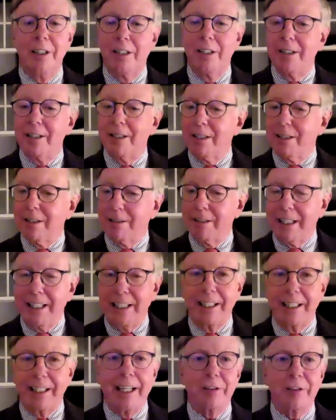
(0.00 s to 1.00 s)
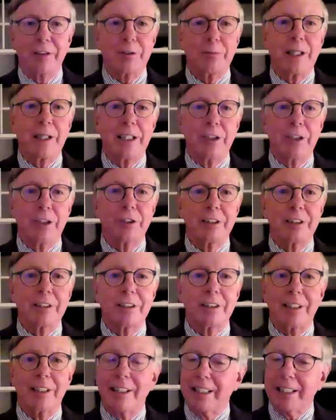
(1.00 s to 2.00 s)
80,000 patients,
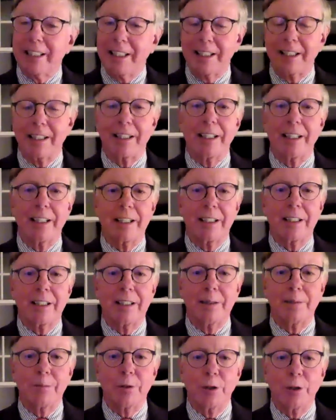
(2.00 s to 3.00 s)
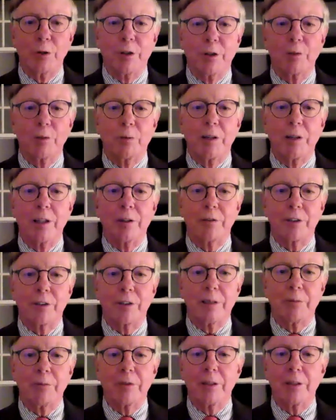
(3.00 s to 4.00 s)
not anything like Northwell or
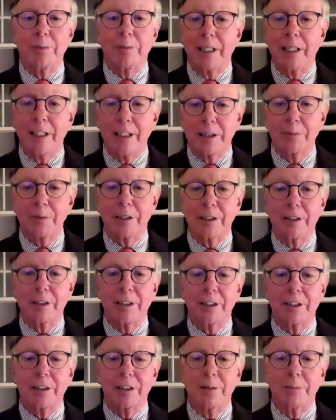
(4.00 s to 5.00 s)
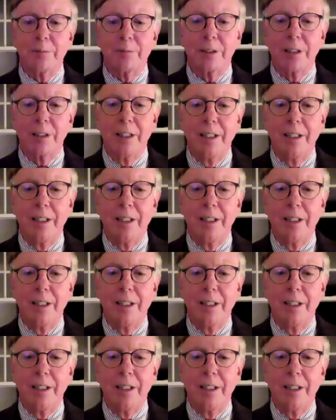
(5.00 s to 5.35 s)
some of the big hospital systems,